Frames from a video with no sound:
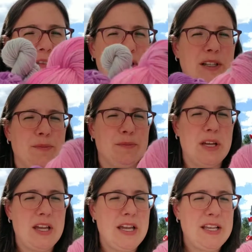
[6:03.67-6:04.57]
some
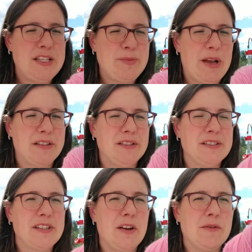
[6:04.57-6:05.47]

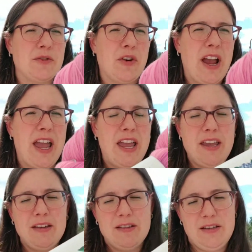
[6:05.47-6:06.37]
speckles of
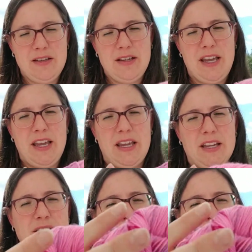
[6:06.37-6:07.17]
gray and